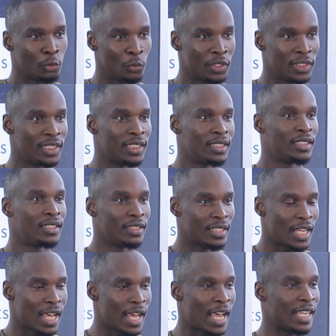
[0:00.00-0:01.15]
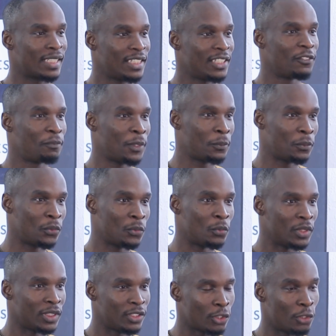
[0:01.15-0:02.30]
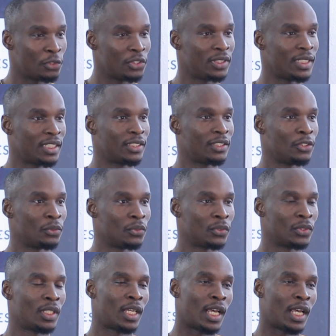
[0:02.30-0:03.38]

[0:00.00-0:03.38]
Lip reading: we need active people with all these tech skills.